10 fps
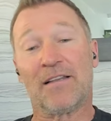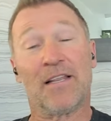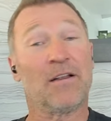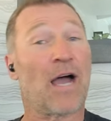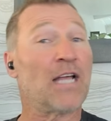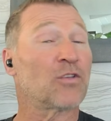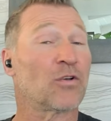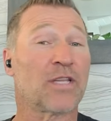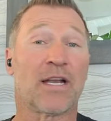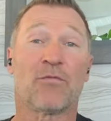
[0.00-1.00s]
And
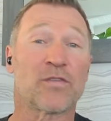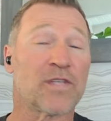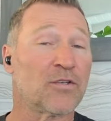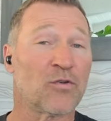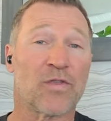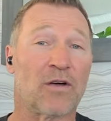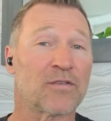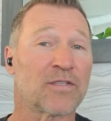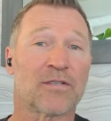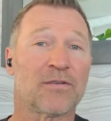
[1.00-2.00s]
I saw that it was
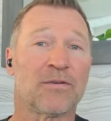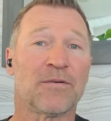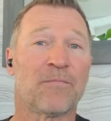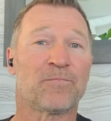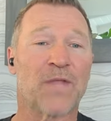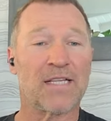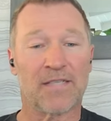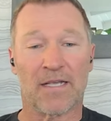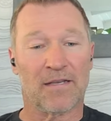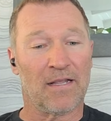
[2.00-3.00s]
in
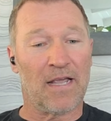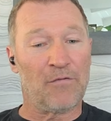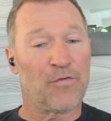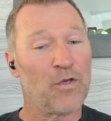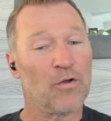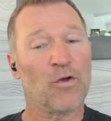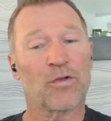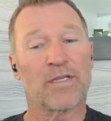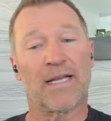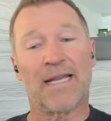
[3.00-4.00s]
2002. I said,
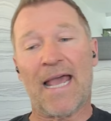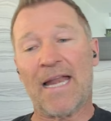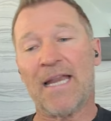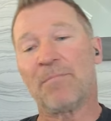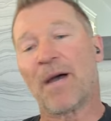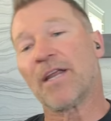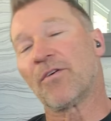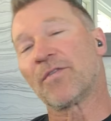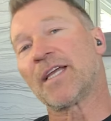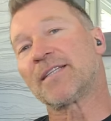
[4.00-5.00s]
if you looked at
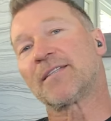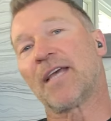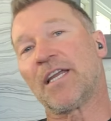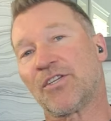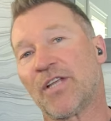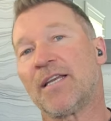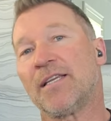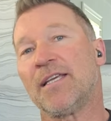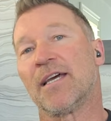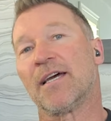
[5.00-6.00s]
anybody on that
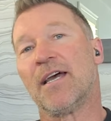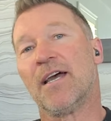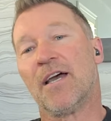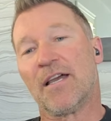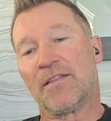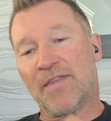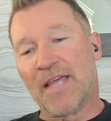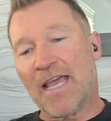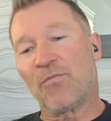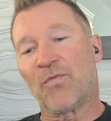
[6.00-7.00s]
stage that year,
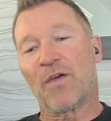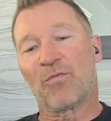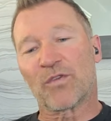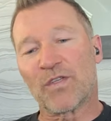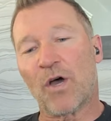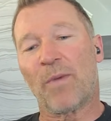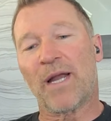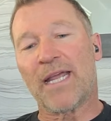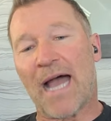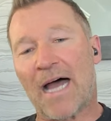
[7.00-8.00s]
there
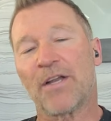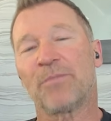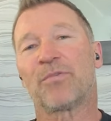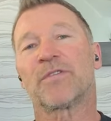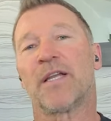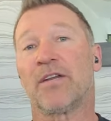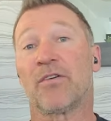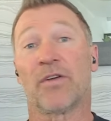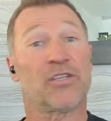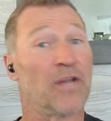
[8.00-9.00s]
was nobody
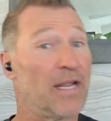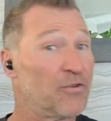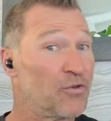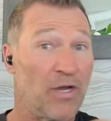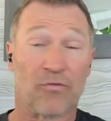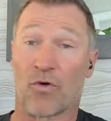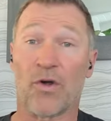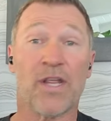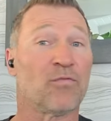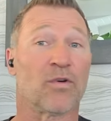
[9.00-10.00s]
100% in condition,
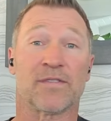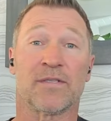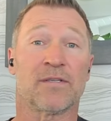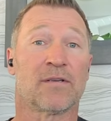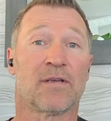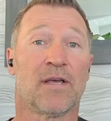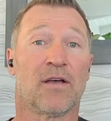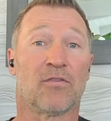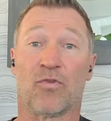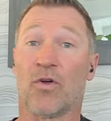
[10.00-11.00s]
and Ronnie
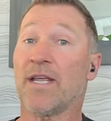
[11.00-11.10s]
wasn't.